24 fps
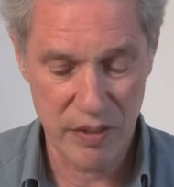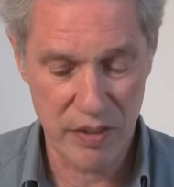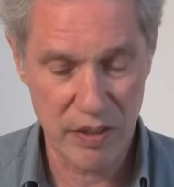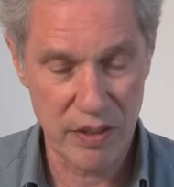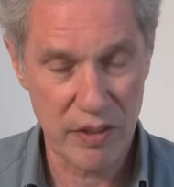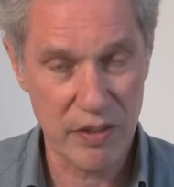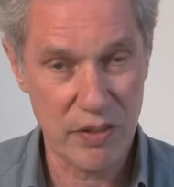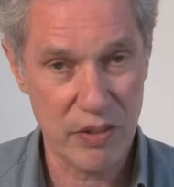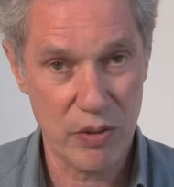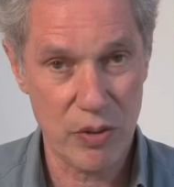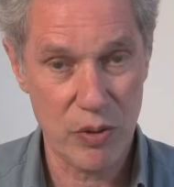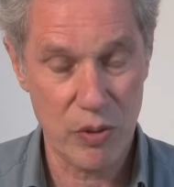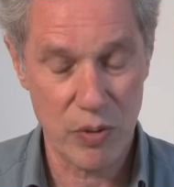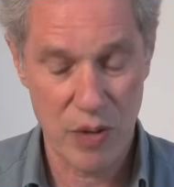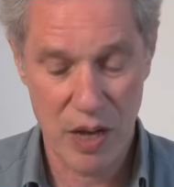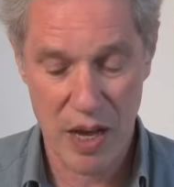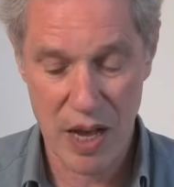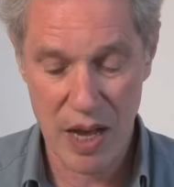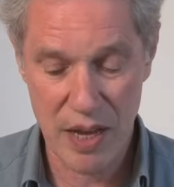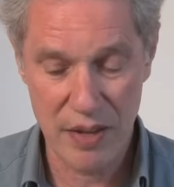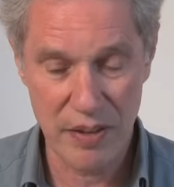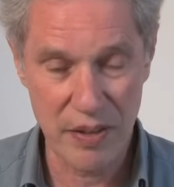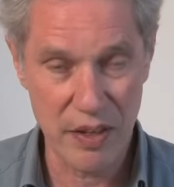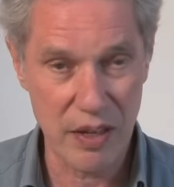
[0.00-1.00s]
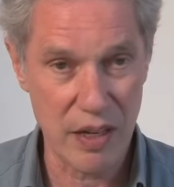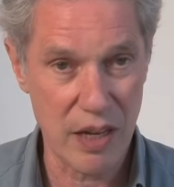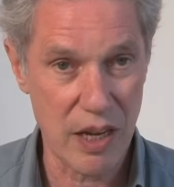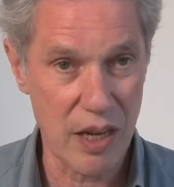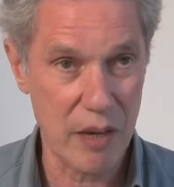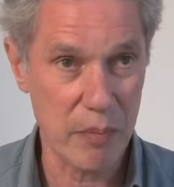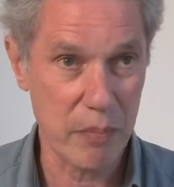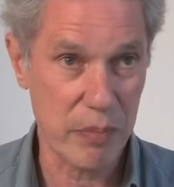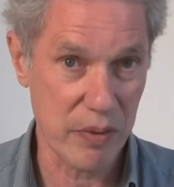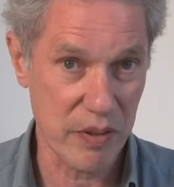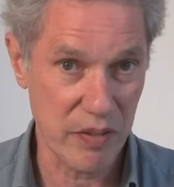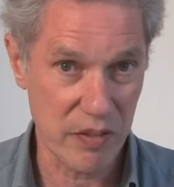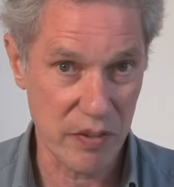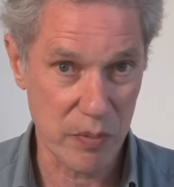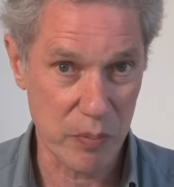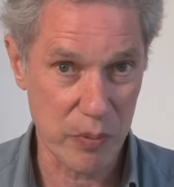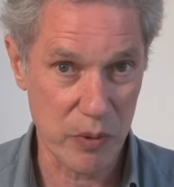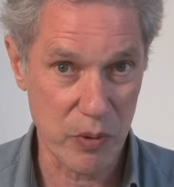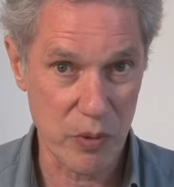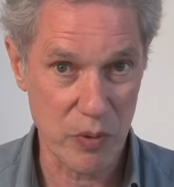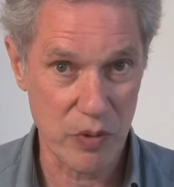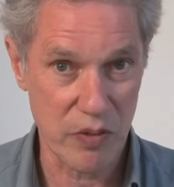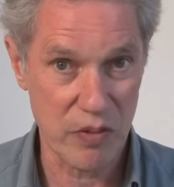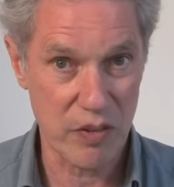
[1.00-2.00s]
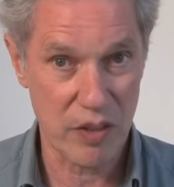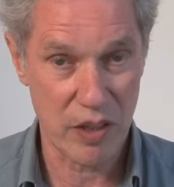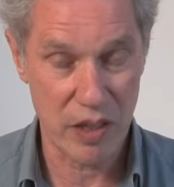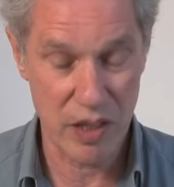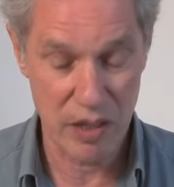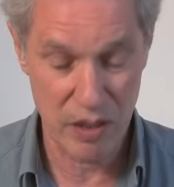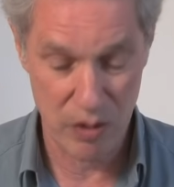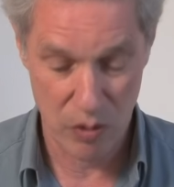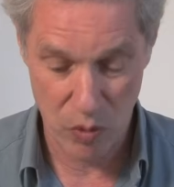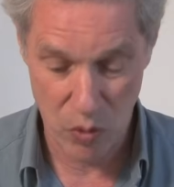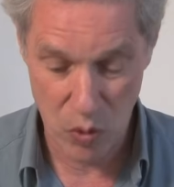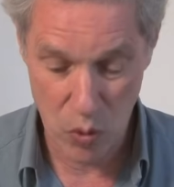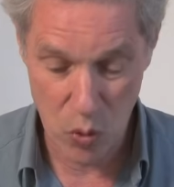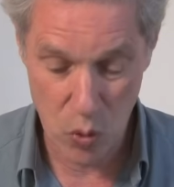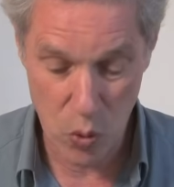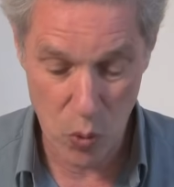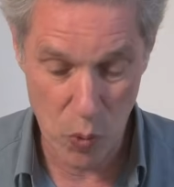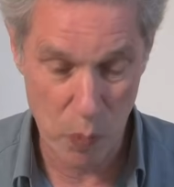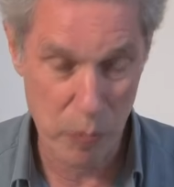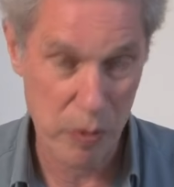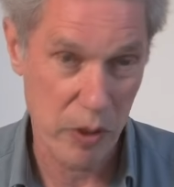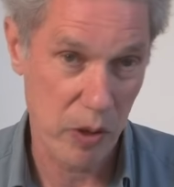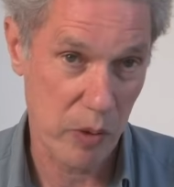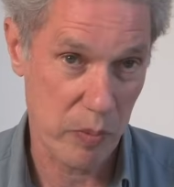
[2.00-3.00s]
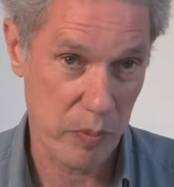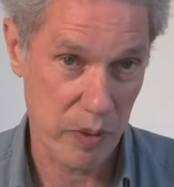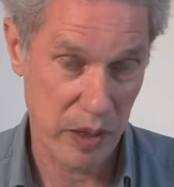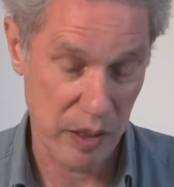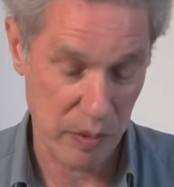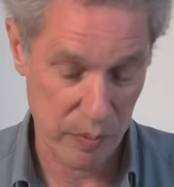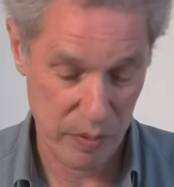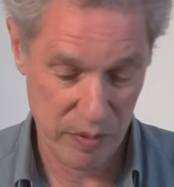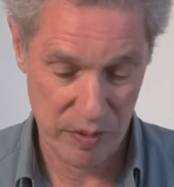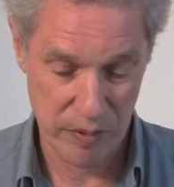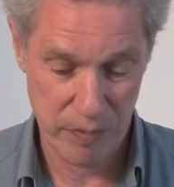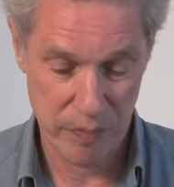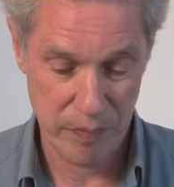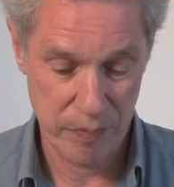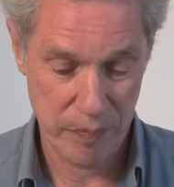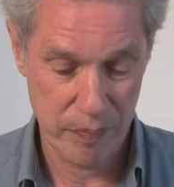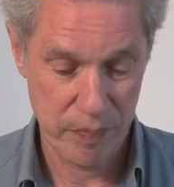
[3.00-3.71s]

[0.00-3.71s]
are the two underlying principles in all pop-ups.